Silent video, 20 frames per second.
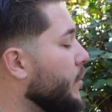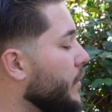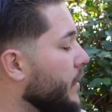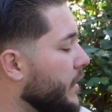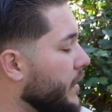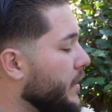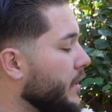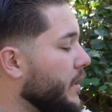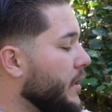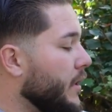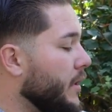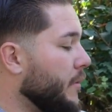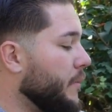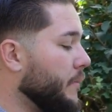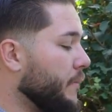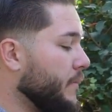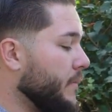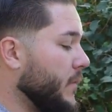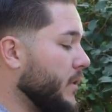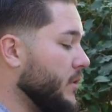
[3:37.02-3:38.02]
but
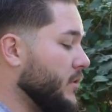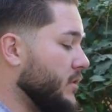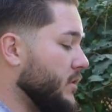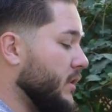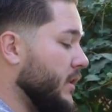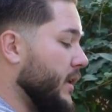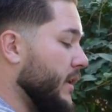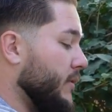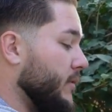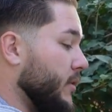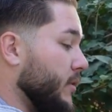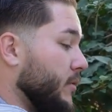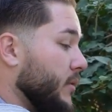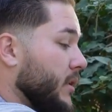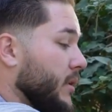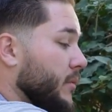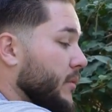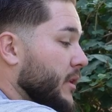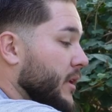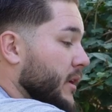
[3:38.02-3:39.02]
you'll see after
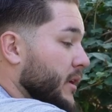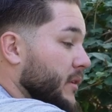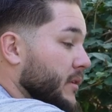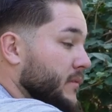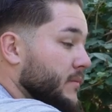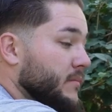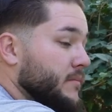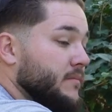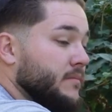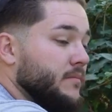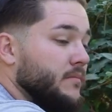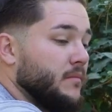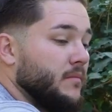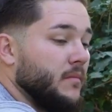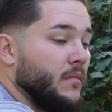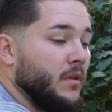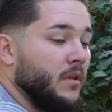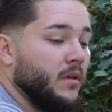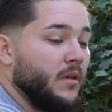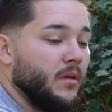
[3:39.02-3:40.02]
when I'm done,
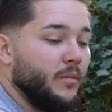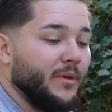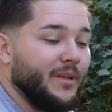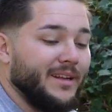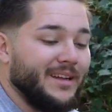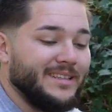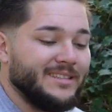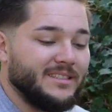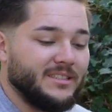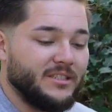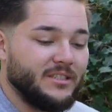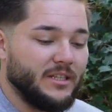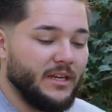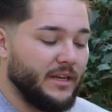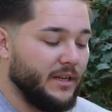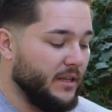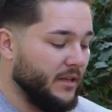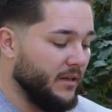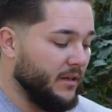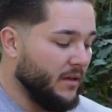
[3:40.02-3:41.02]
be nice and
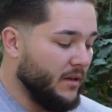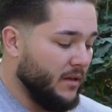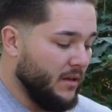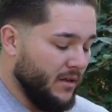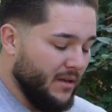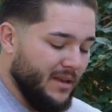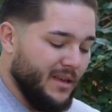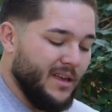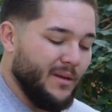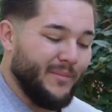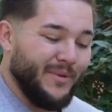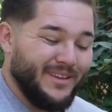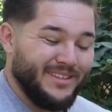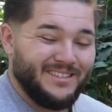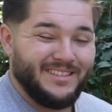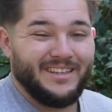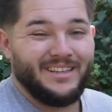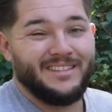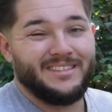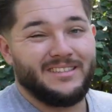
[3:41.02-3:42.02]
shiny and
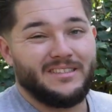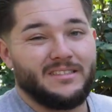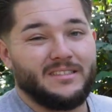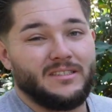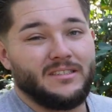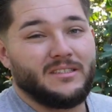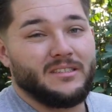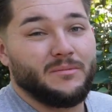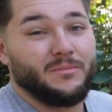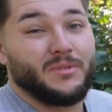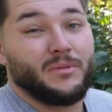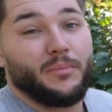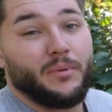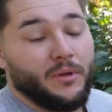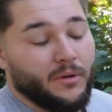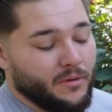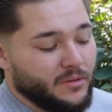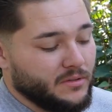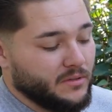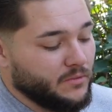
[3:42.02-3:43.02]
maintains the system's
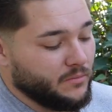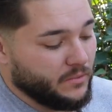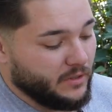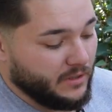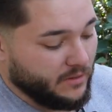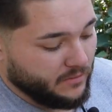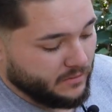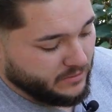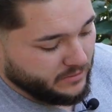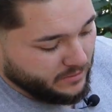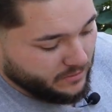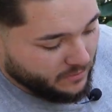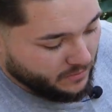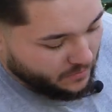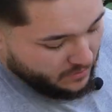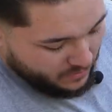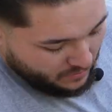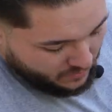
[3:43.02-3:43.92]
appearance as well. So